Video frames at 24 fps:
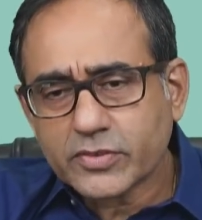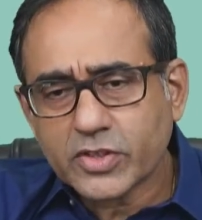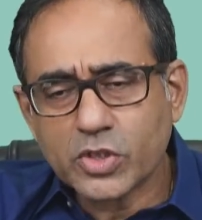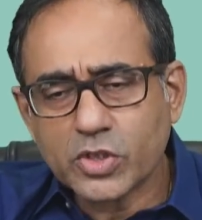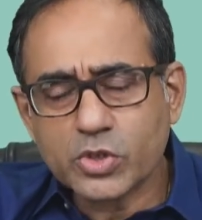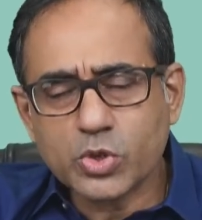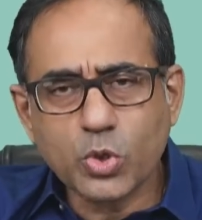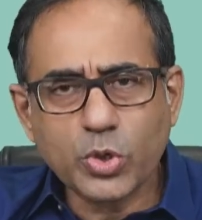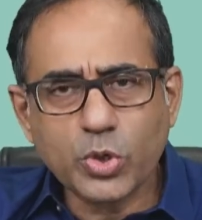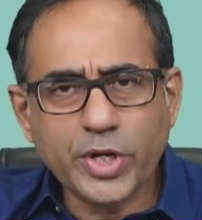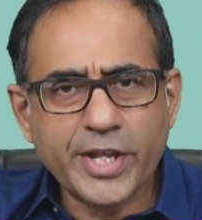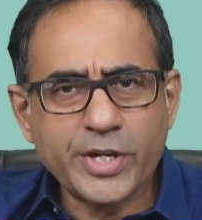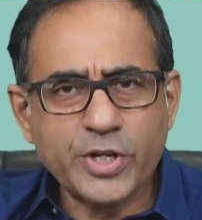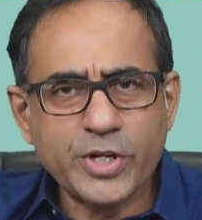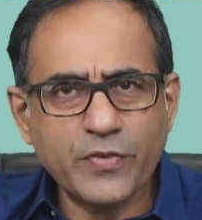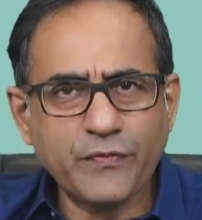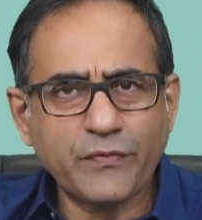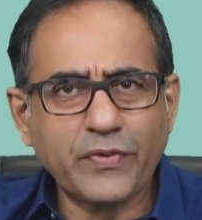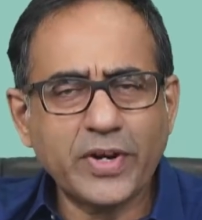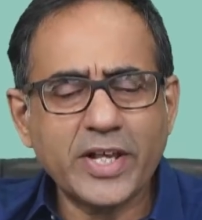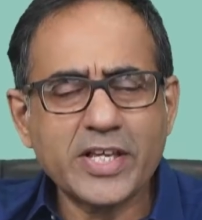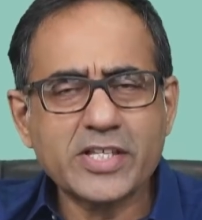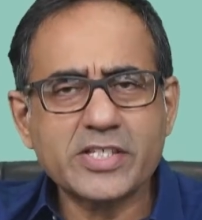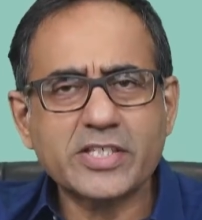So can you
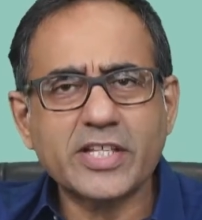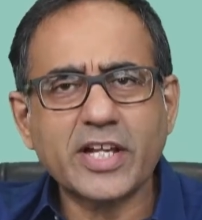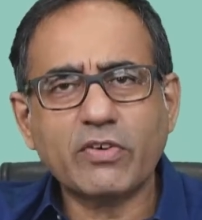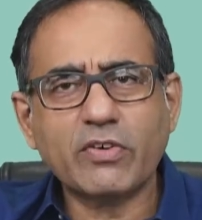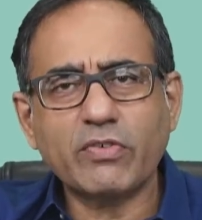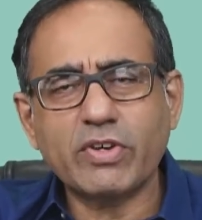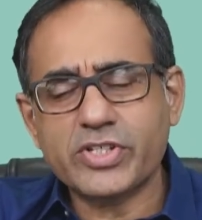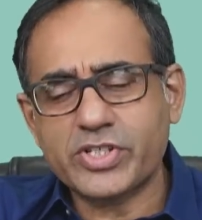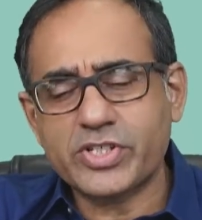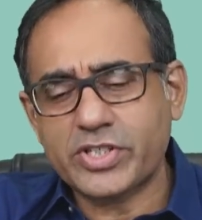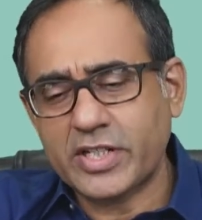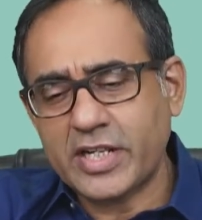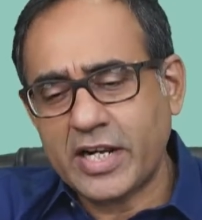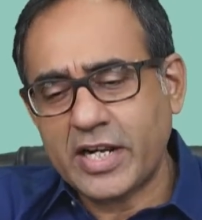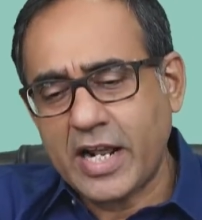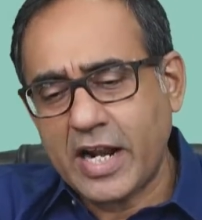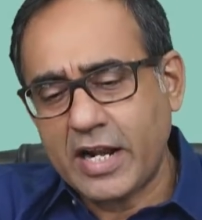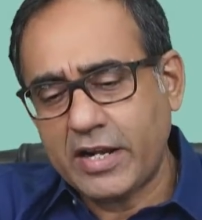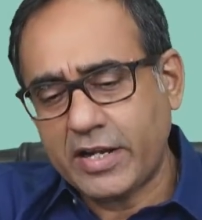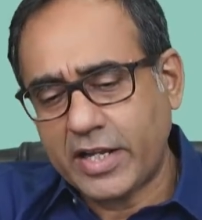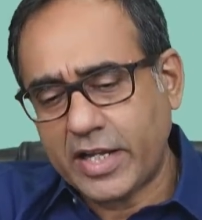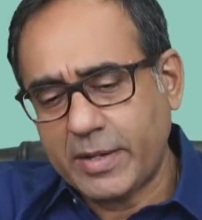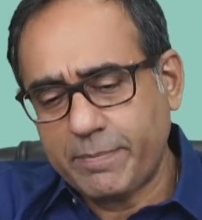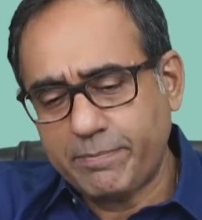flash the question and
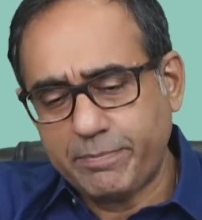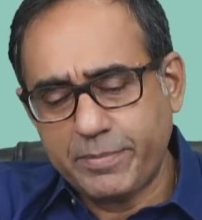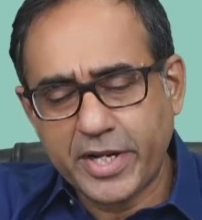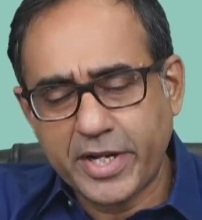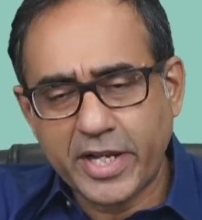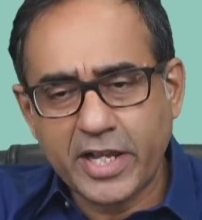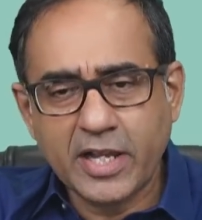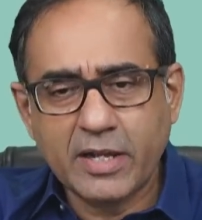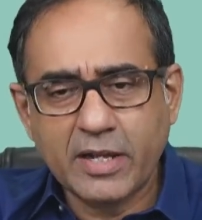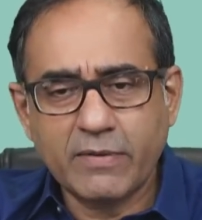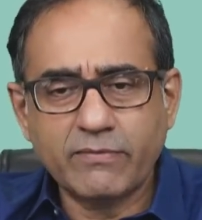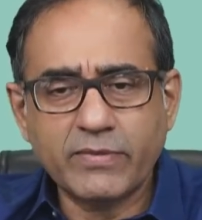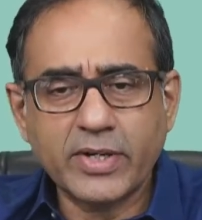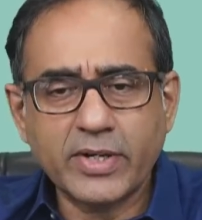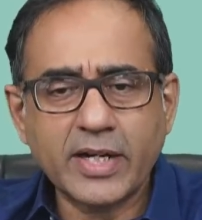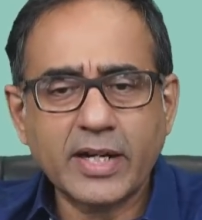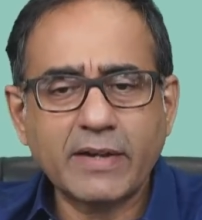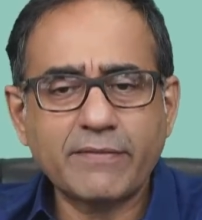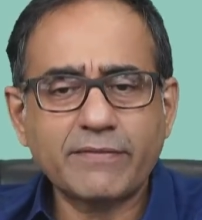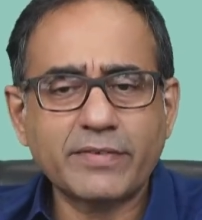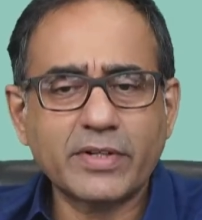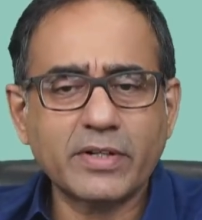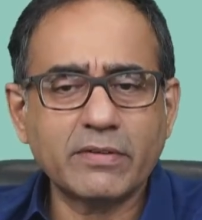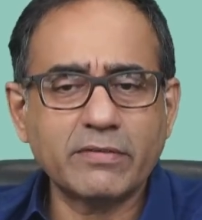I'll keep picking up one
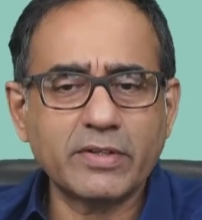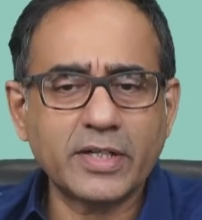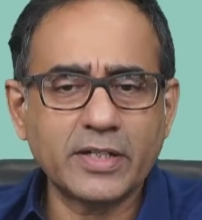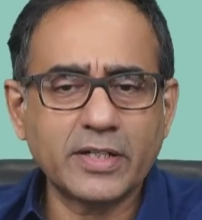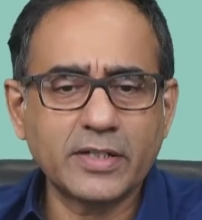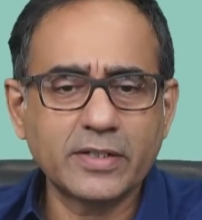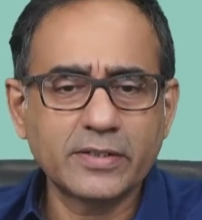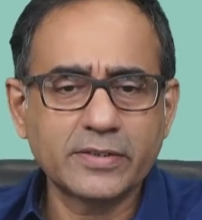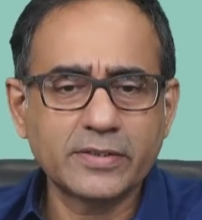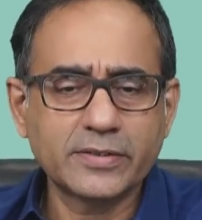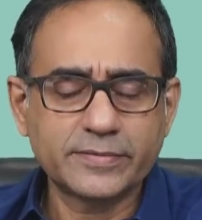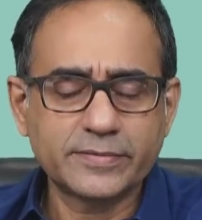after one?